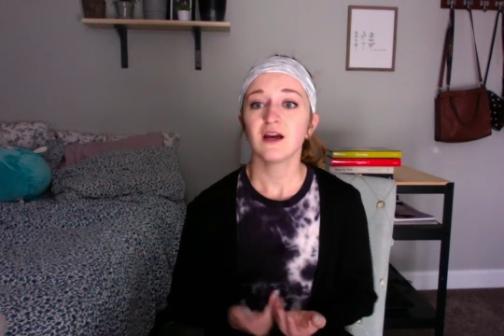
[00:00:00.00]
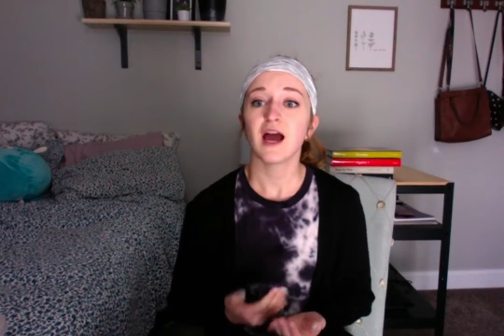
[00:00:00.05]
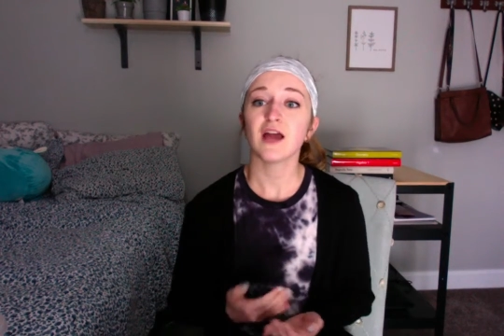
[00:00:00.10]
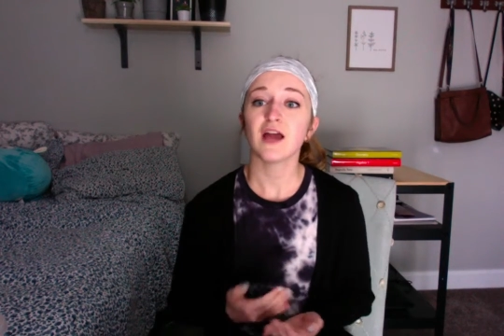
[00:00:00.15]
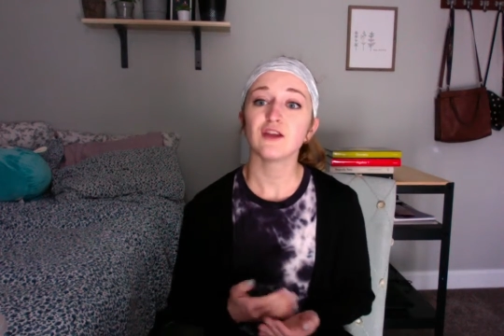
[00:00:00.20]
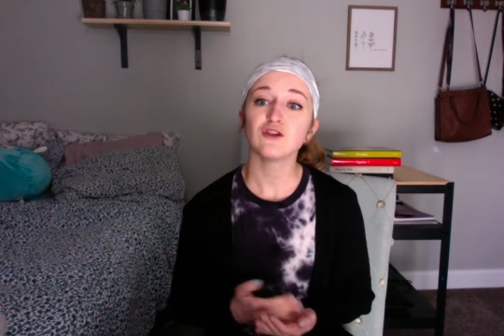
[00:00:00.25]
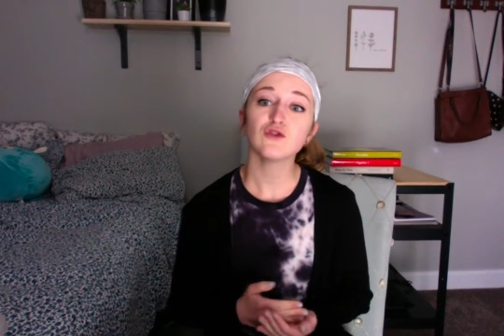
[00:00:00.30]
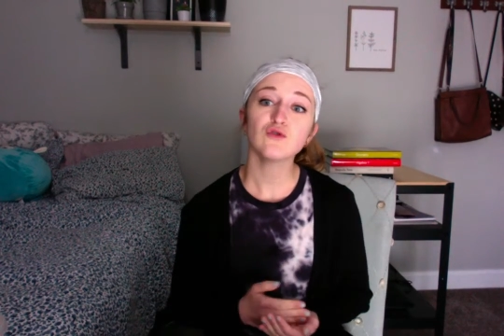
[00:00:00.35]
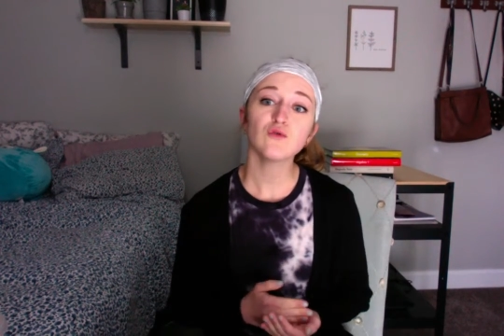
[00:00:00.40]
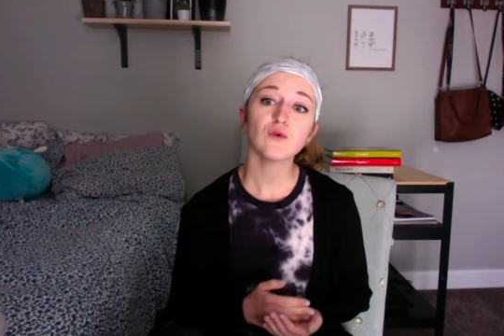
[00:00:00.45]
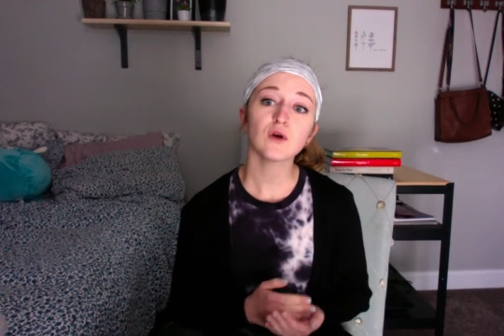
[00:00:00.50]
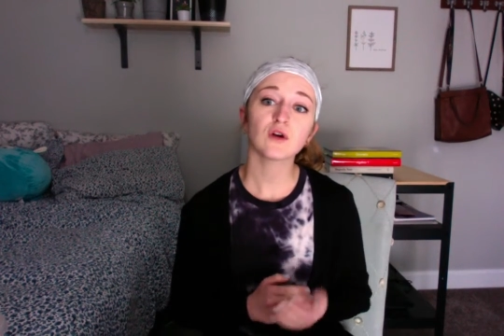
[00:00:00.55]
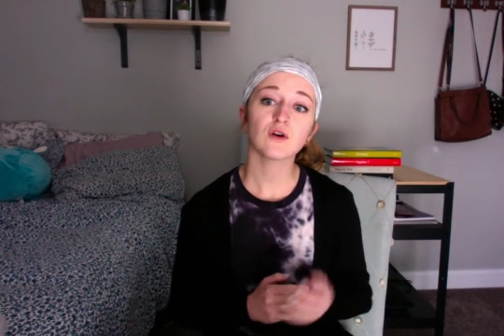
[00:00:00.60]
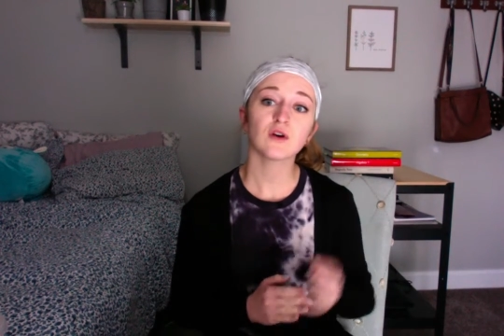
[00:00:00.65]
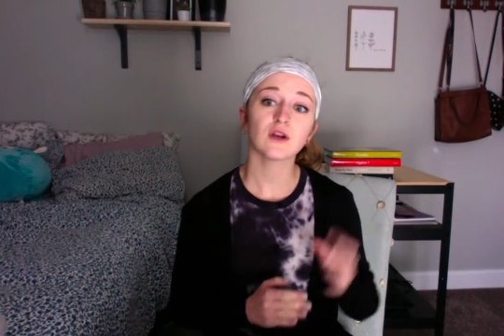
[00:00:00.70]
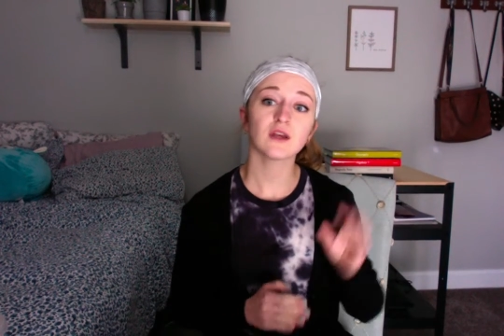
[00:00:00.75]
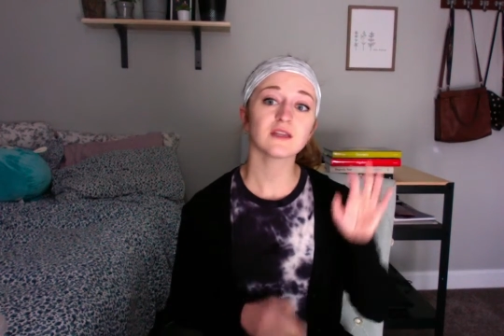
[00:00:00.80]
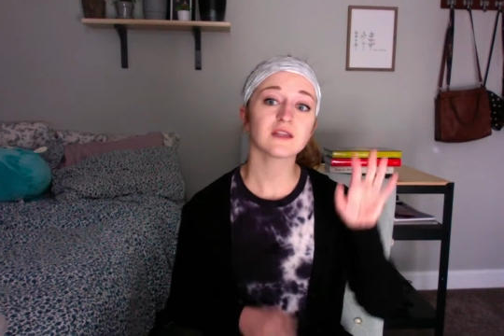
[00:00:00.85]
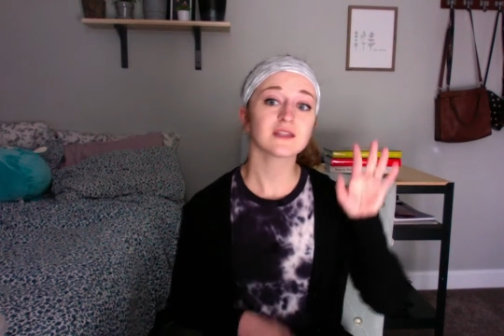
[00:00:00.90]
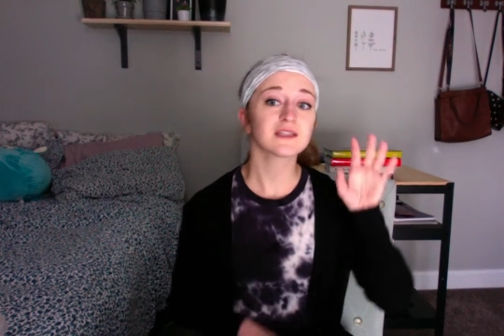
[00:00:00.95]
And you are
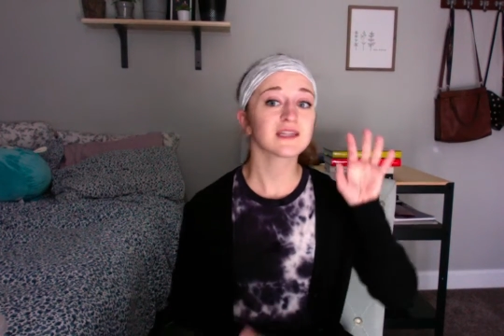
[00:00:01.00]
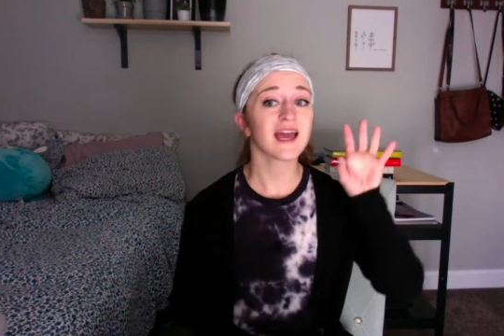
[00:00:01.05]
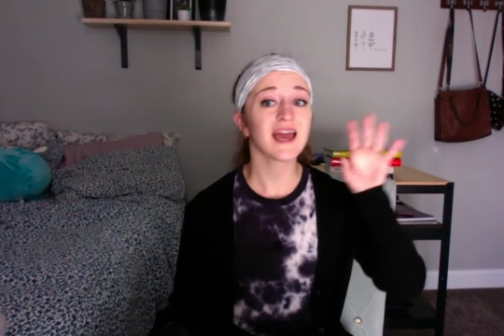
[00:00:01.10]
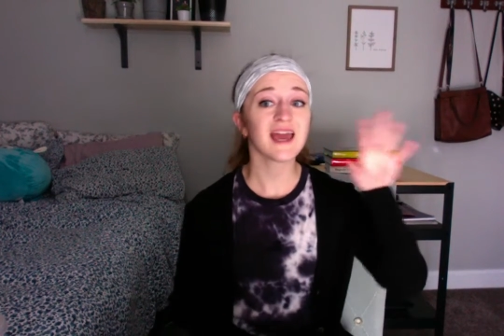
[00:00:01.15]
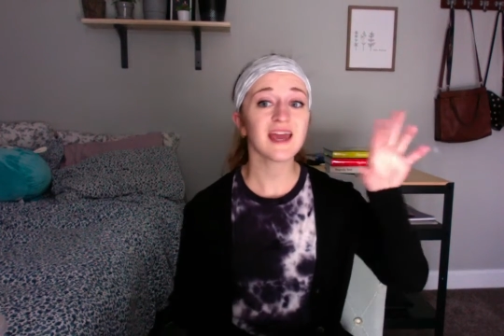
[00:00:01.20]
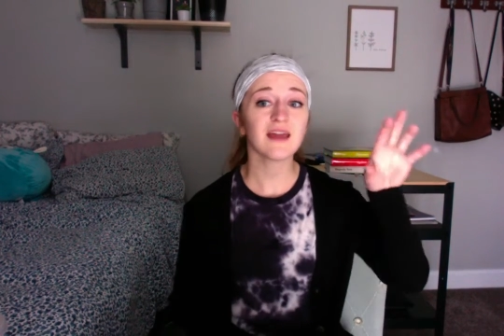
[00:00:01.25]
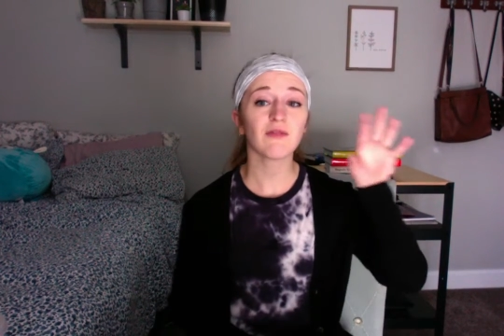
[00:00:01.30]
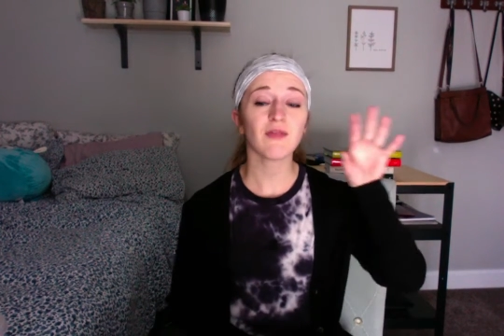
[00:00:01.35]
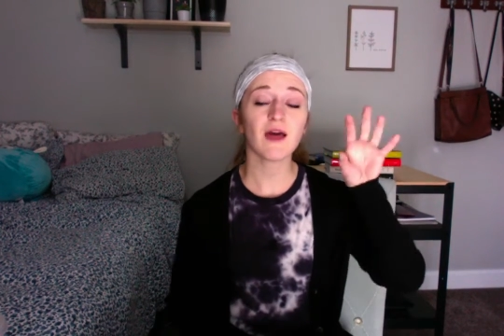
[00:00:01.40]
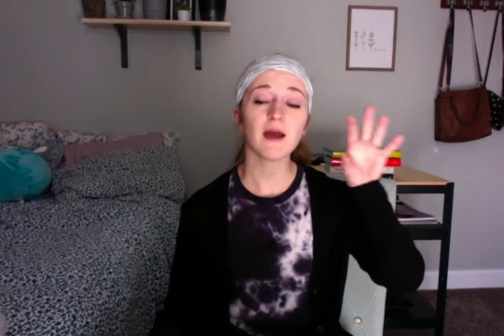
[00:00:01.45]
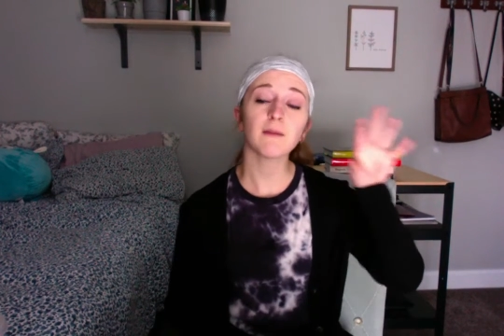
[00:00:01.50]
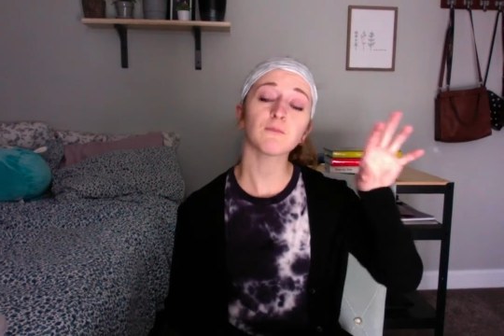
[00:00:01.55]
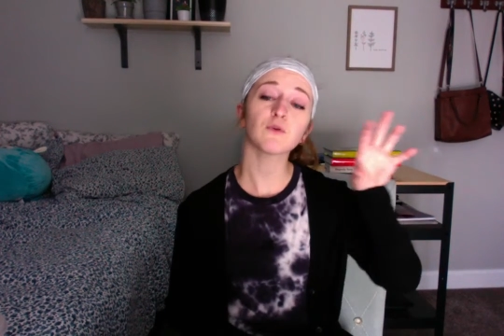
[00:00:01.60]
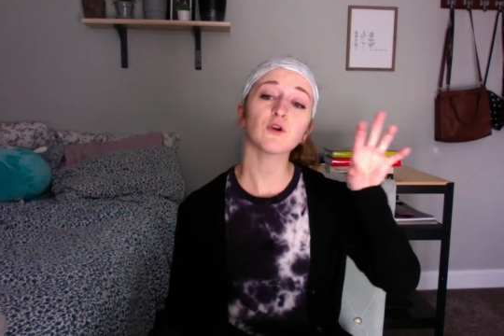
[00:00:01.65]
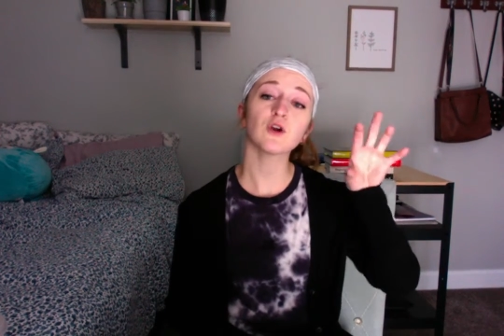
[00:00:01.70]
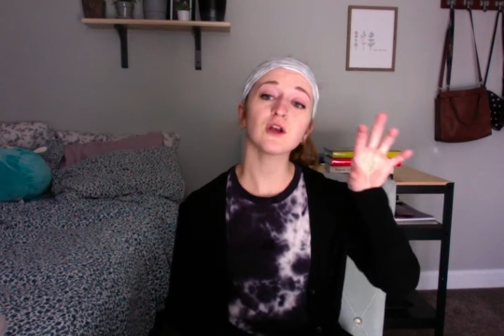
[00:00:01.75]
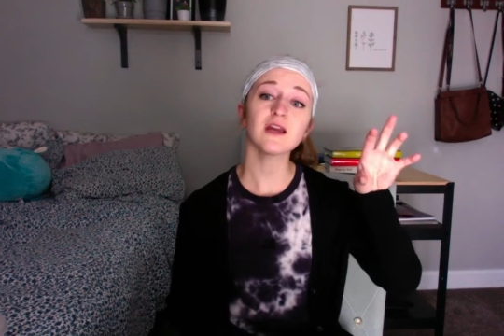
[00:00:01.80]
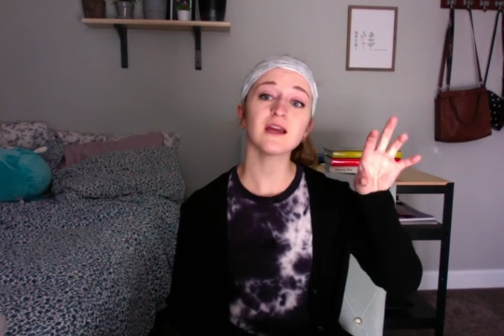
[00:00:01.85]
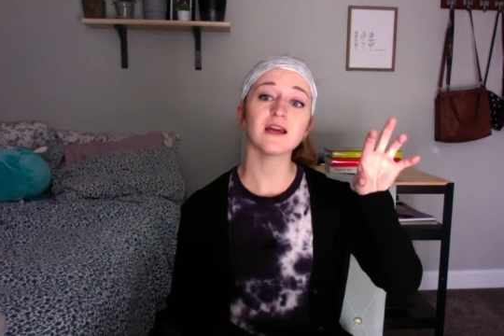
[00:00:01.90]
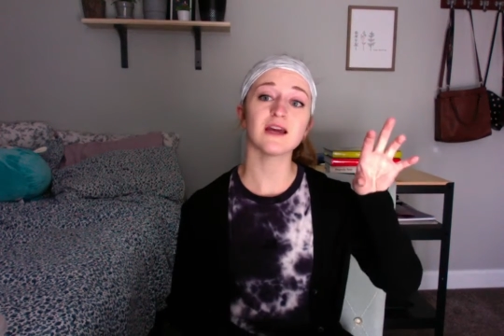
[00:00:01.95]
going to take that
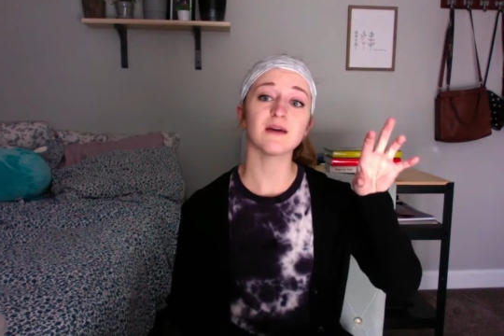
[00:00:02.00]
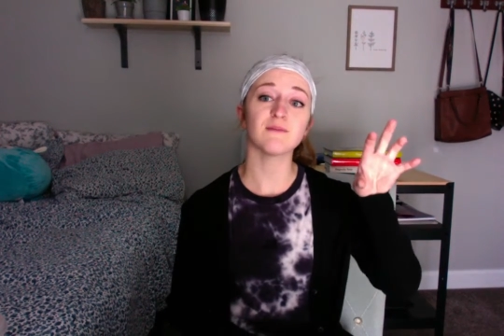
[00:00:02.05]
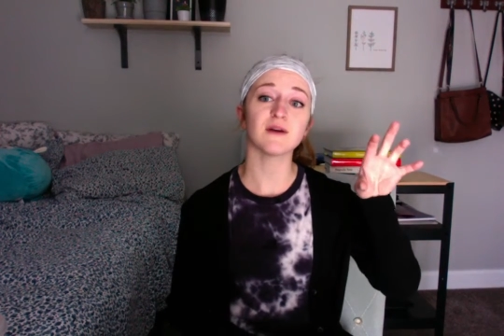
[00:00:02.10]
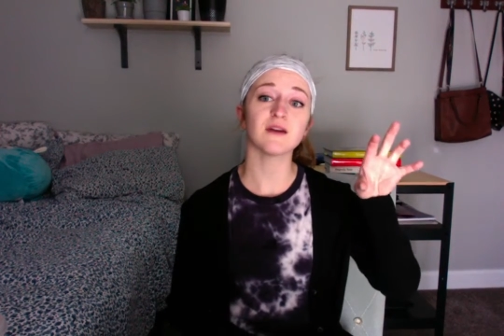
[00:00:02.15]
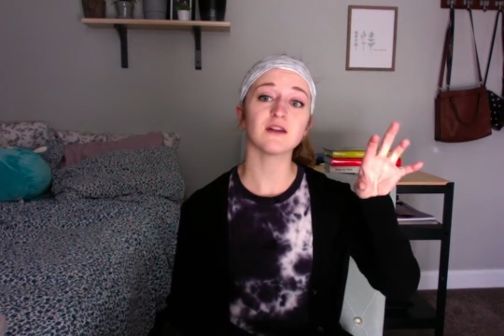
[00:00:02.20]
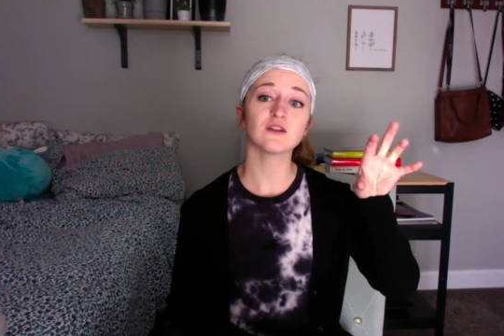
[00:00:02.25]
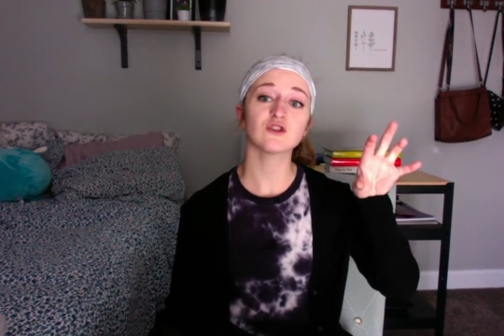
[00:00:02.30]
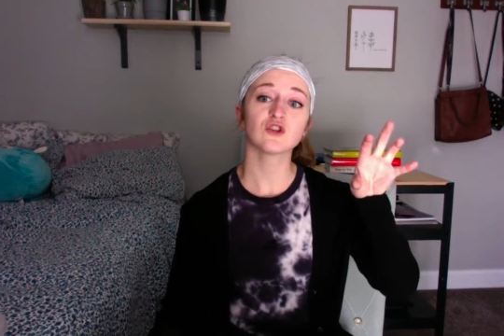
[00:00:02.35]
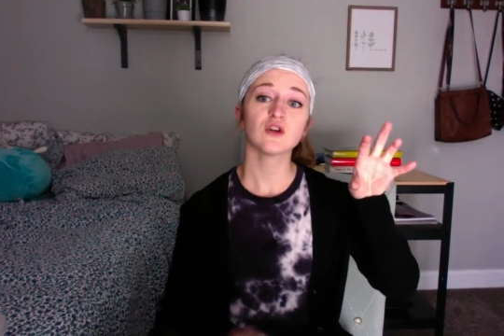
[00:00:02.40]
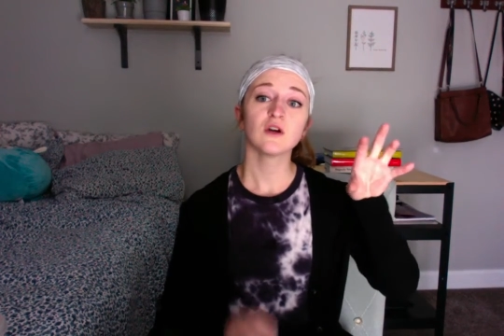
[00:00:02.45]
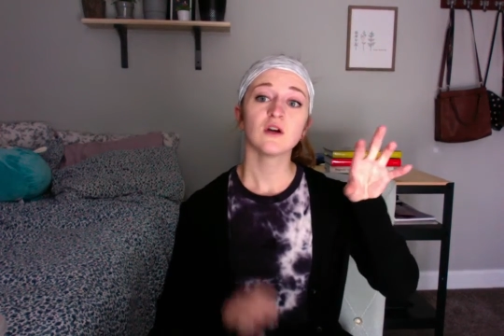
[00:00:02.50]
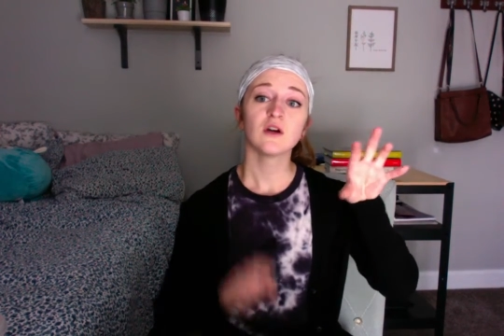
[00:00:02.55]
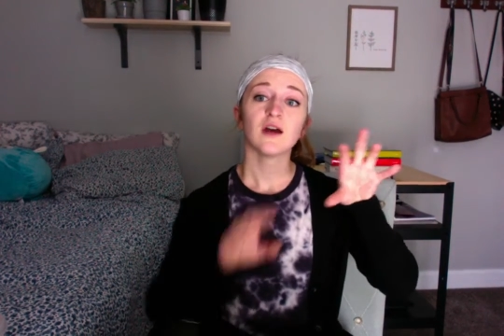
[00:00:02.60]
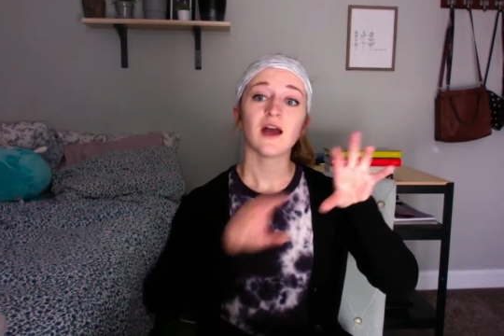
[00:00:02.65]
pre-image